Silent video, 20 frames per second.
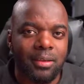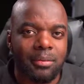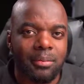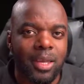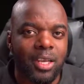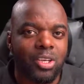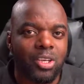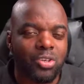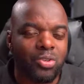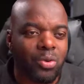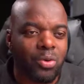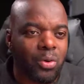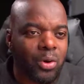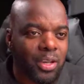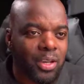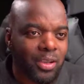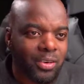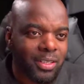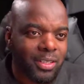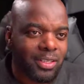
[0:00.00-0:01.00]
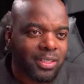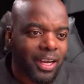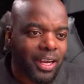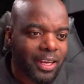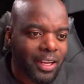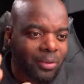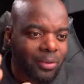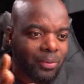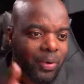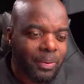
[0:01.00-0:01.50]
make sure you're
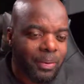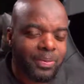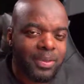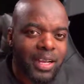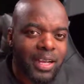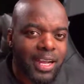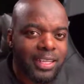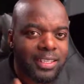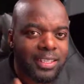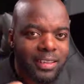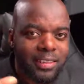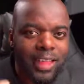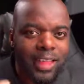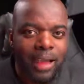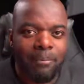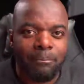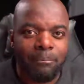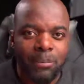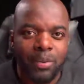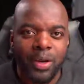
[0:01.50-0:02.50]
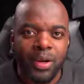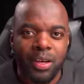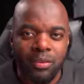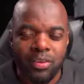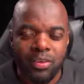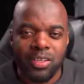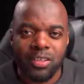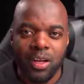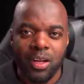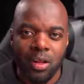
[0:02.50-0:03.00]
designing websites that bring
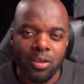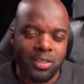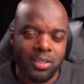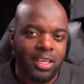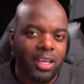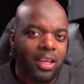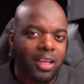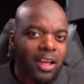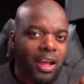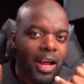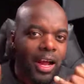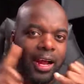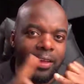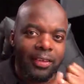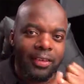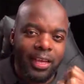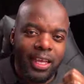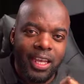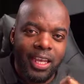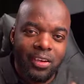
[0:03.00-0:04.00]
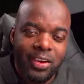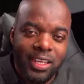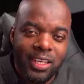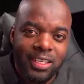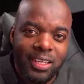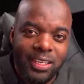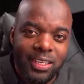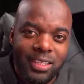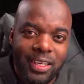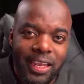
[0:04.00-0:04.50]
results, either
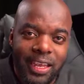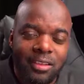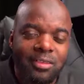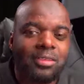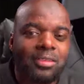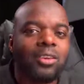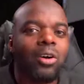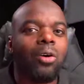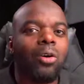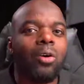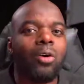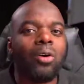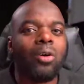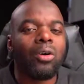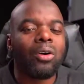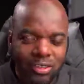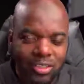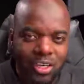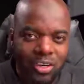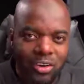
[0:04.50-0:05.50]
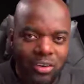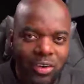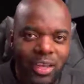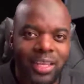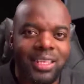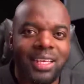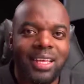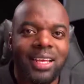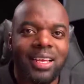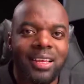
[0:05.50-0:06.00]
increasing sales or
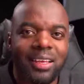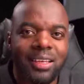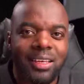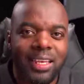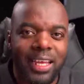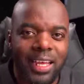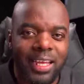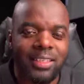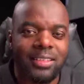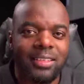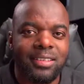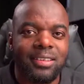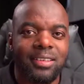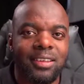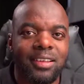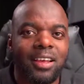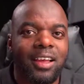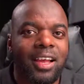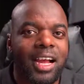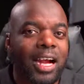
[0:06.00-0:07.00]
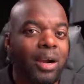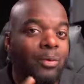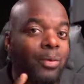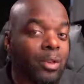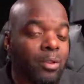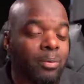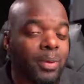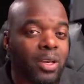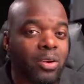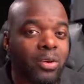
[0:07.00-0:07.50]
generating leads. I
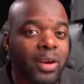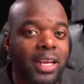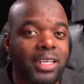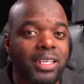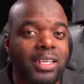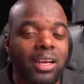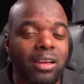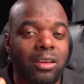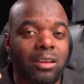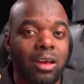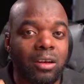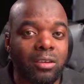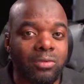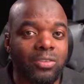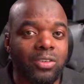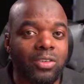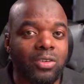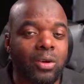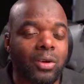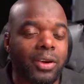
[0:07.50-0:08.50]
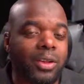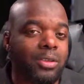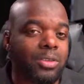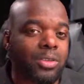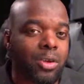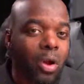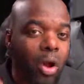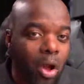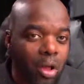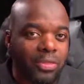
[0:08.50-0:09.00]
will be creating a lot of
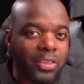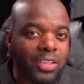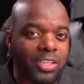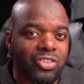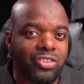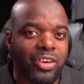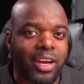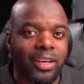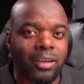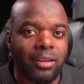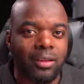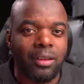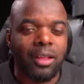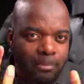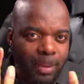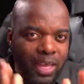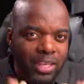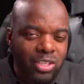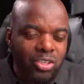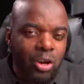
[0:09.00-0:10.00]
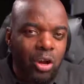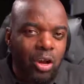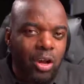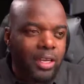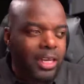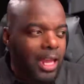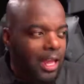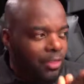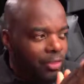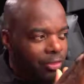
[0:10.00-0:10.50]
tutorials on this channel based
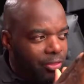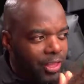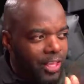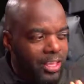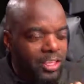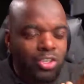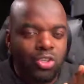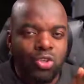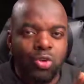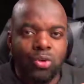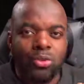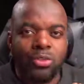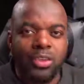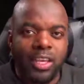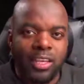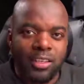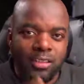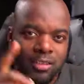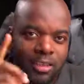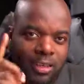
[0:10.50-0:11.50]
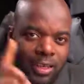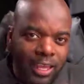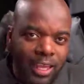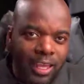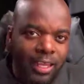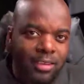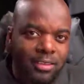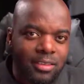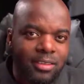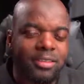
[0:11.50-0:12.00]
on these two things:
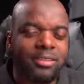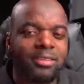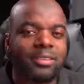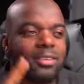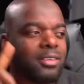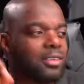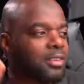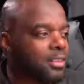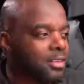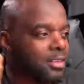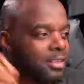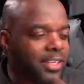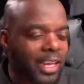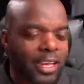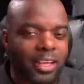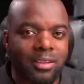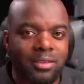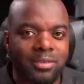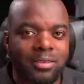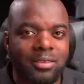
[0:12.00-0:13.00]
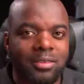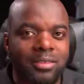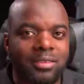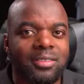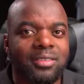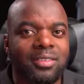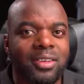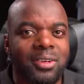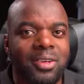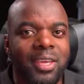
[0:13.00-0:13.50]
leads, sales.
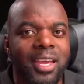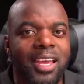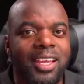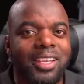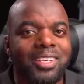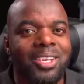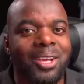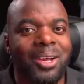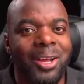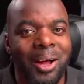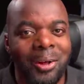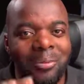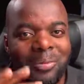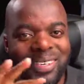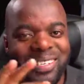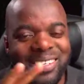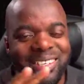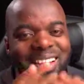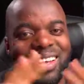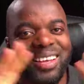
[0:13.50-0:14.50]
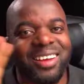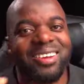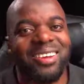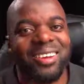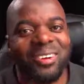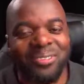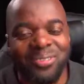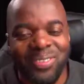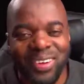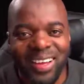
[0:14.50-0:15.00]
Okay, so I'll be designing a lot
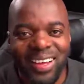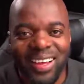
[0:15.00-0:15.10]
of